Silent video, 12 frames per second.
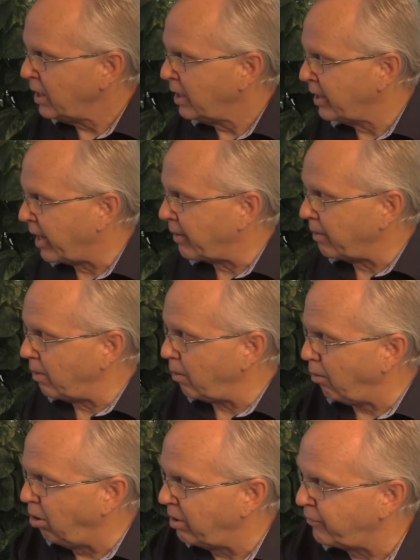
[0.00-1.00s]
Now,
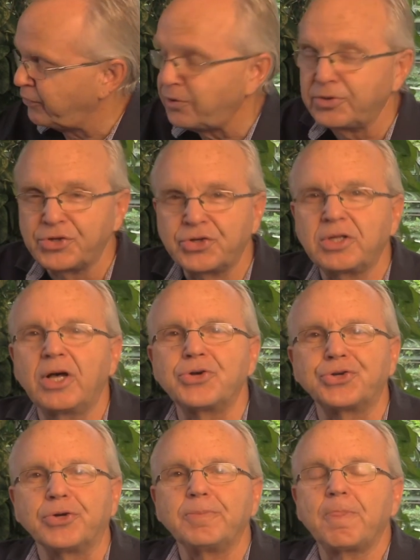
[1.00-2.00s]
full
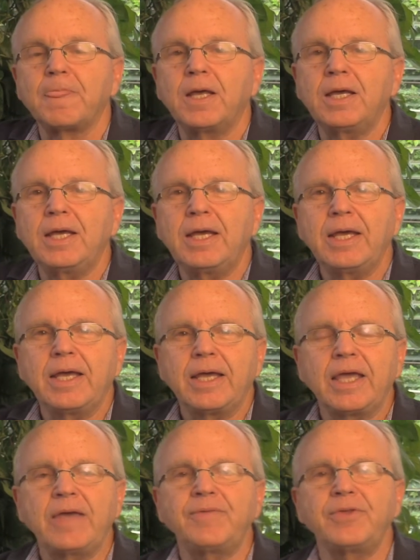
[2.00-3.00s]
disclosure,
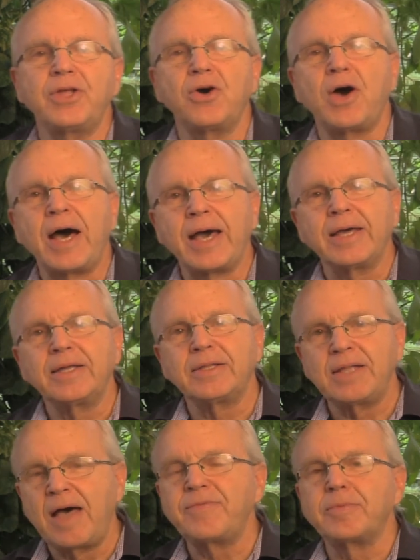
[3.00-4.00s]
even though I
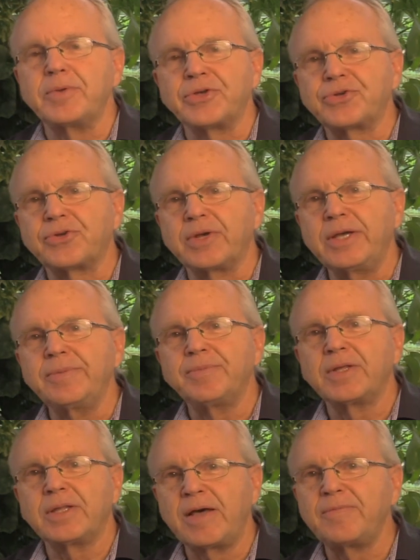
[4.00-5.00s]
love
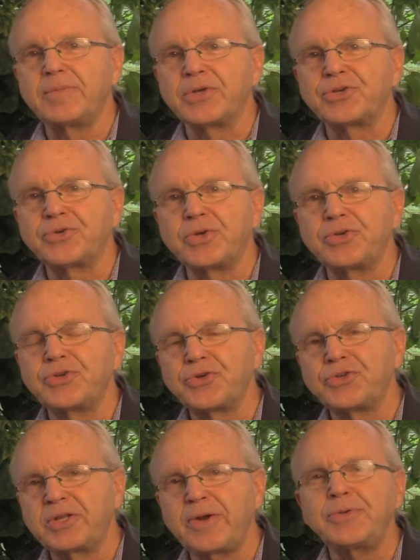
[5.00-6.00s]
mysteries,
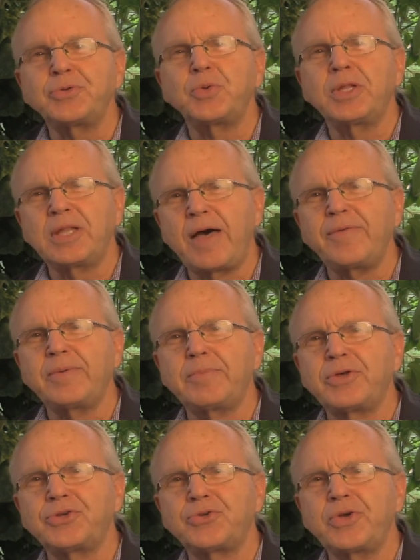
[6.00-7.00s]
there's a difference between loving
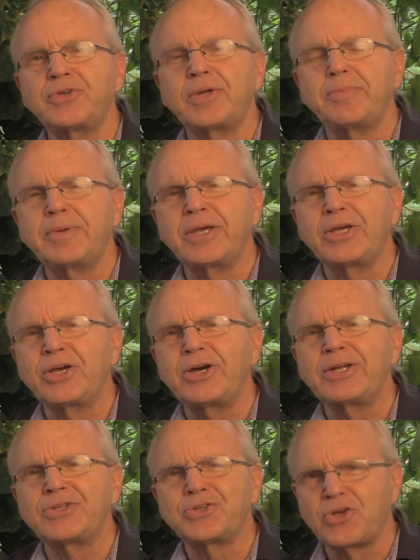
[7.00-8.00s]
mysteries and being
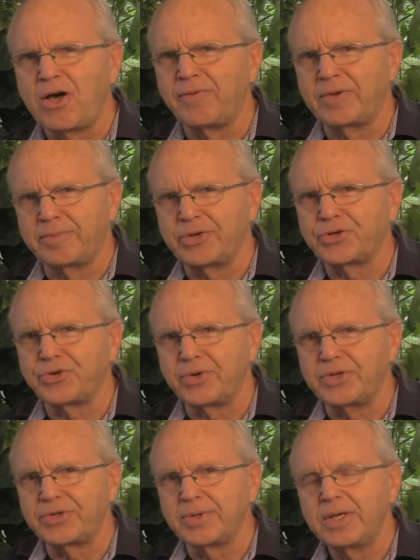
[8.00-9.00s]
good at solving
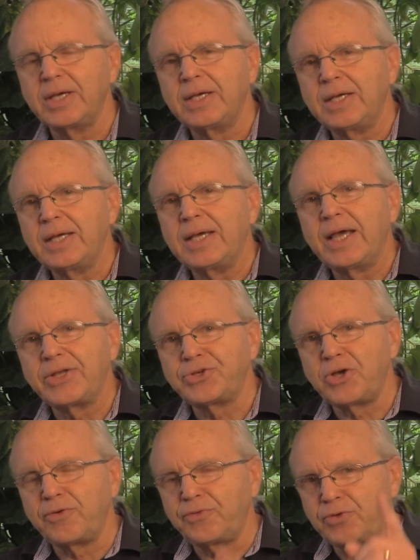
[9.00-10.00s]
mysteries. And
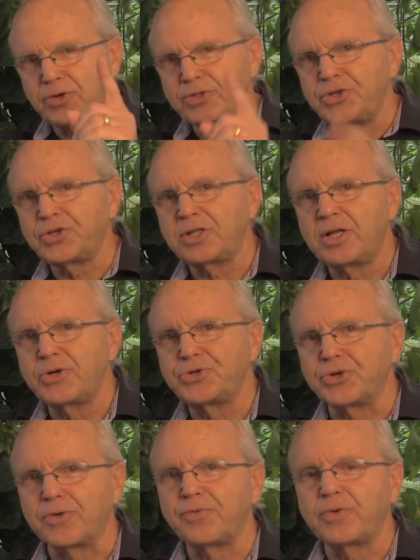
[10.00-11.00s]
so, full
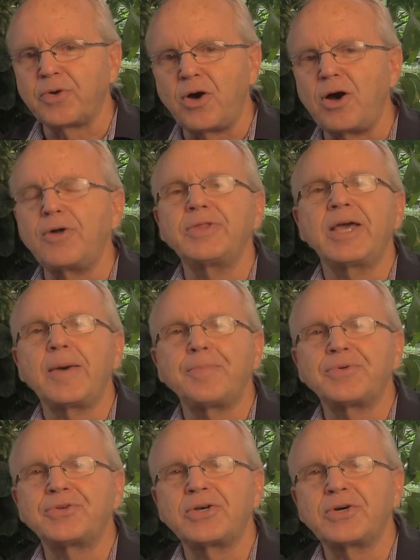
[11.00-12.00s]
disclosure, for all the
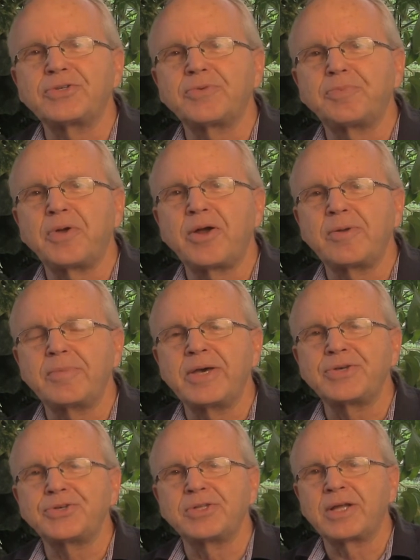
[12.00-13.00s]
episodes of Perry
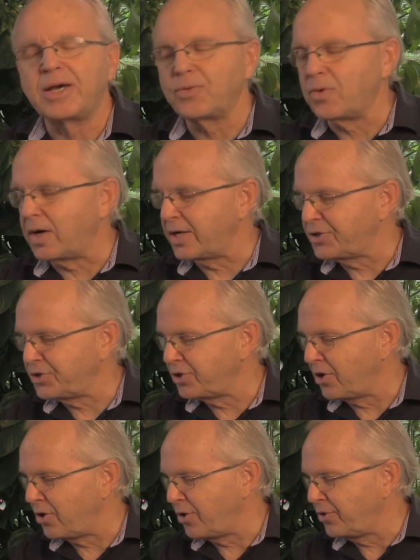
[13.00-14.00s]
Mason that I watched and
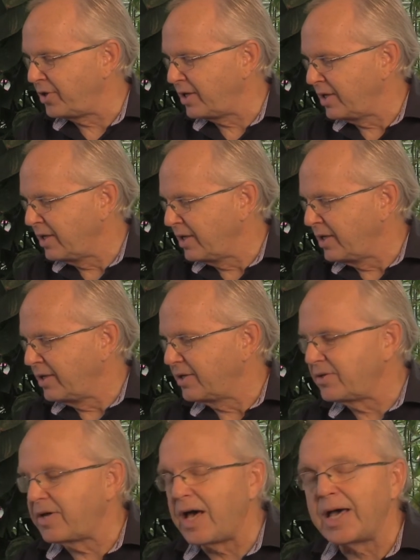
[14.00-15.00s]
all the
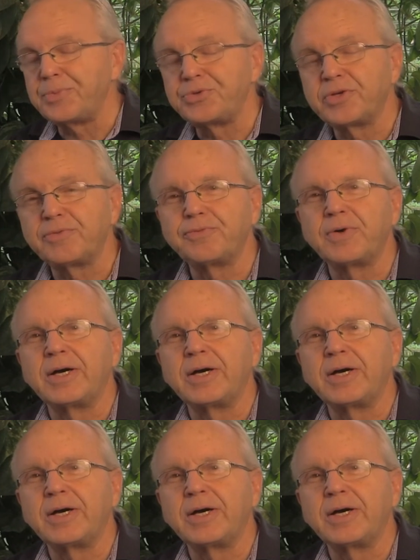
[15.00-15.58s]
times of